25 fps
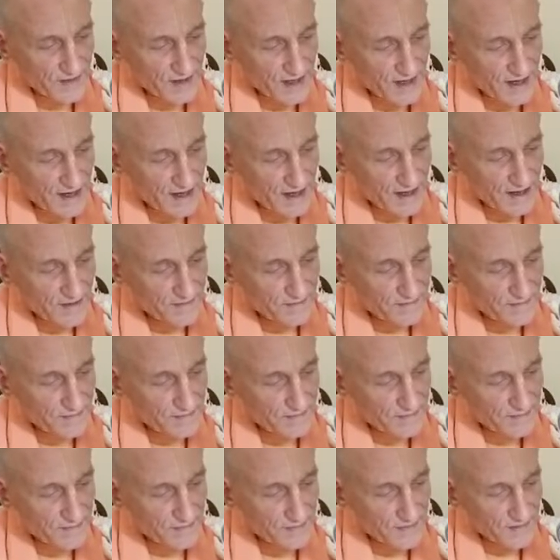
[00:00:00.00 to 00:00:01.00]
A
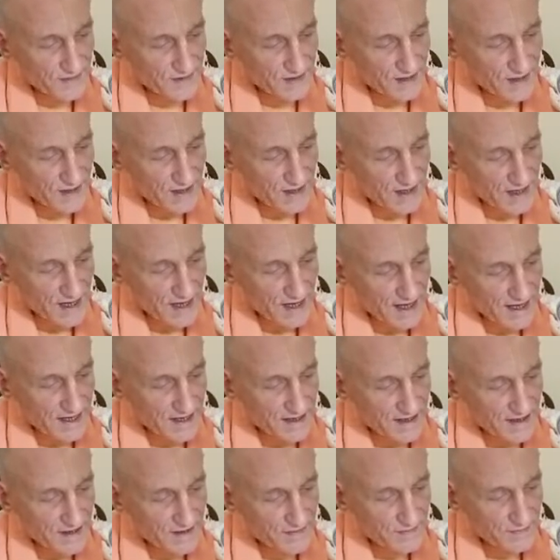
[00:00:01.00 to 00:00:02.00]

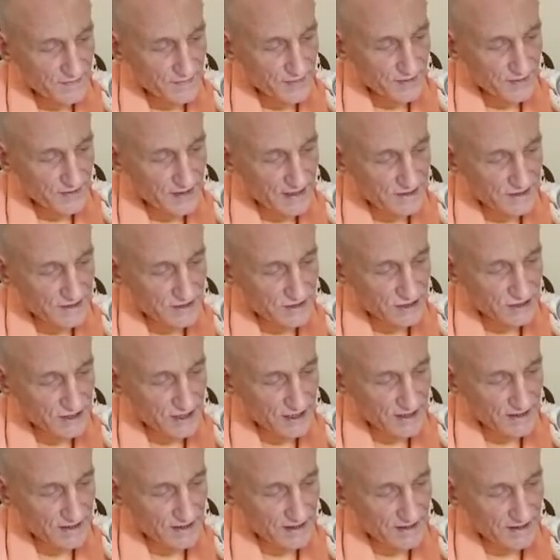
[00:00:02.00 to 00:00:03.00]

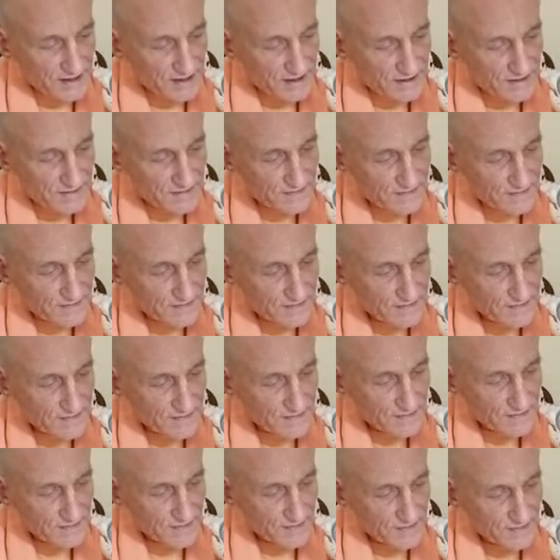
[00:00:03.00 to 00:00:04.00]
Purascharana
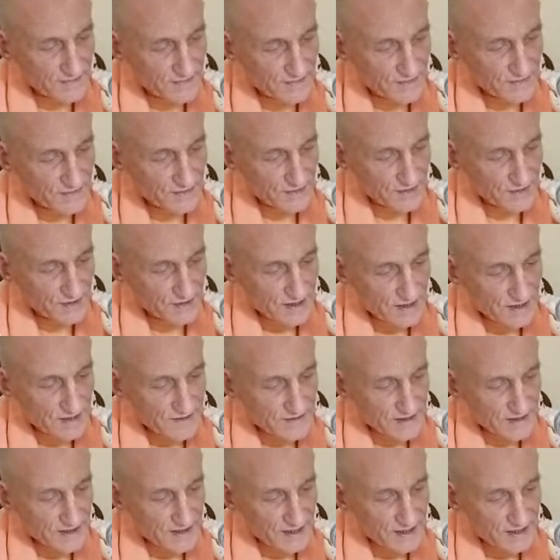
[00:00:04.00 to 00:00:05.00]

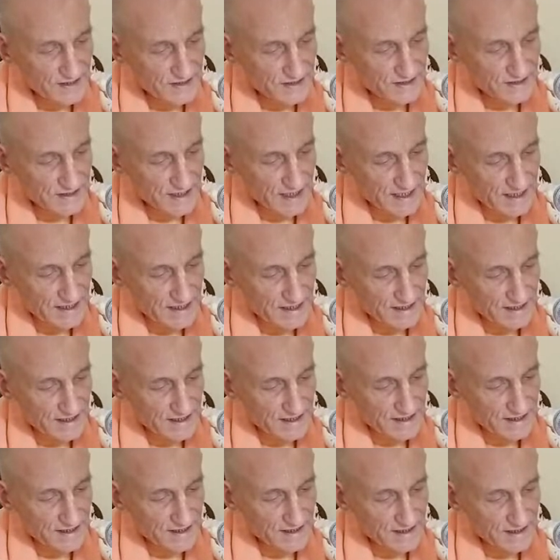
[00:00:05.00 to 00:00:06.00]
is an
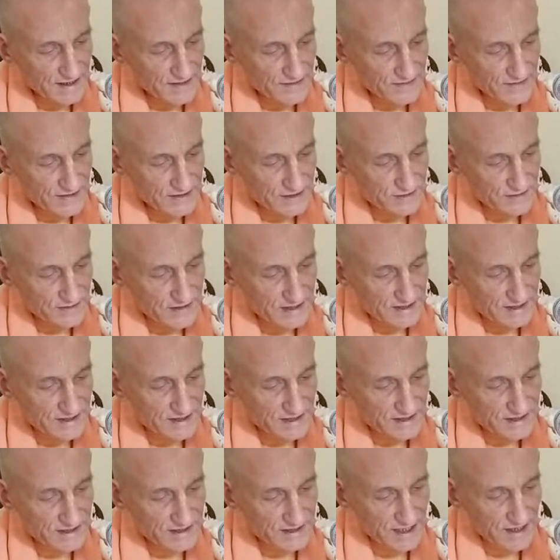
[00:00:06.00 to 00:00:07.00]

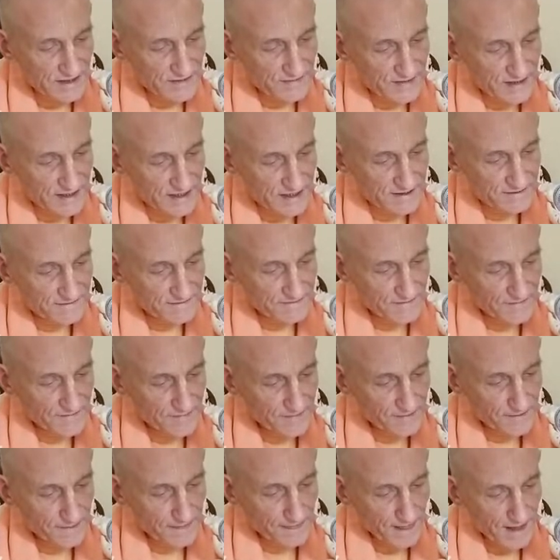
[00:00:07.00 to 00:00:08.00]
ritualistic ceremony
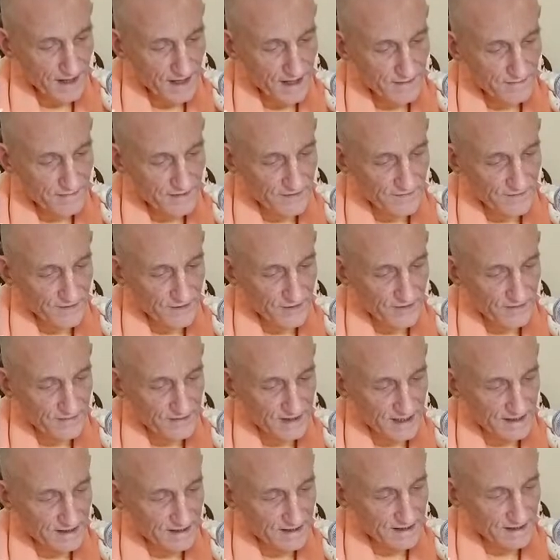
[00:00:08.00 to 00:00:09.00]

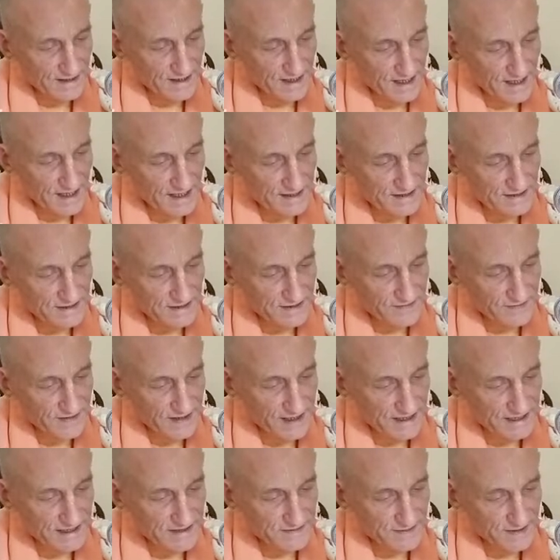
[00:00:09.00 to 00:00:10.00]
performed under the guidance of an
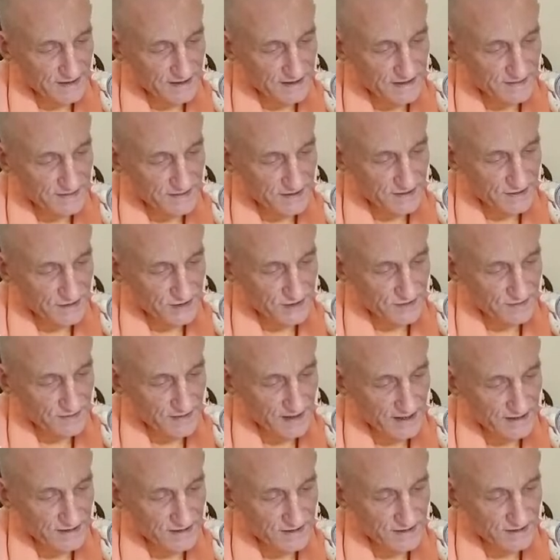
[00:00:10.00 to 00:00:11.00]
expert spiritual
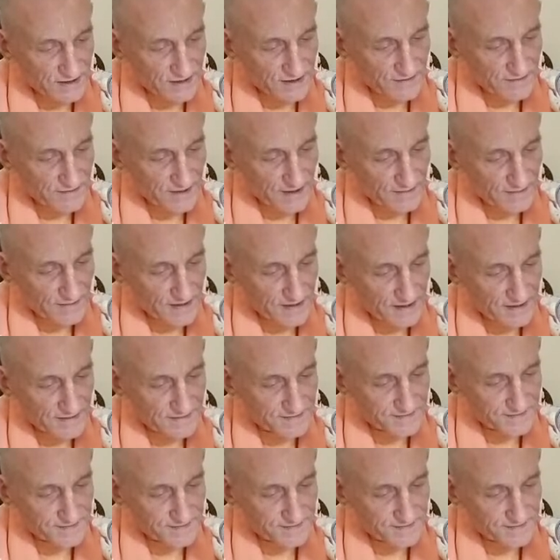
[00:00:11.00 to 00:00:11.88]
master or brahmana.